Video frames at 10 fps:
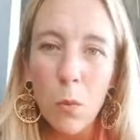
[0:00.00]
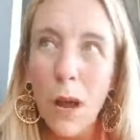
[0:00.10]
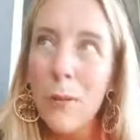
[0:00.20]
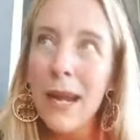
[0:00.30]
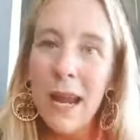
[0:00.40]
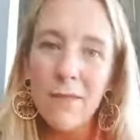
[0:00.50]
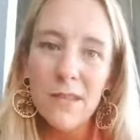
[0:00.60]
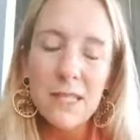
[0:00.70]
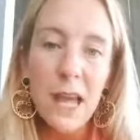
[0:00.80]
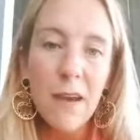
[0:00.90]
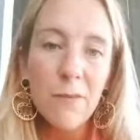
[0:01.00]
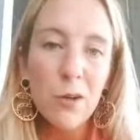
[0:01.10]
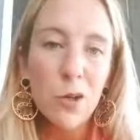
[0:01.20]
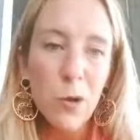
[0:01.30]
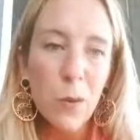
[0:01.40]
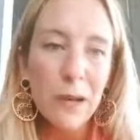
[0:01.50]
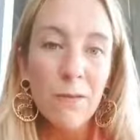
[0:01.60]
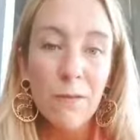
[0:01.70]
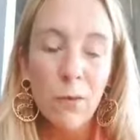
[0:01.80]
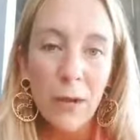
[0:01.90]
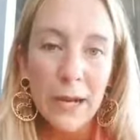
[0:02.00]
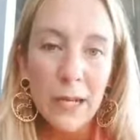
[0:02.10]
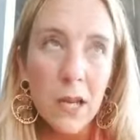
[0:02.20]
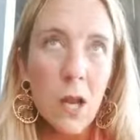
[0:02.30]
why we have this ever-growing void,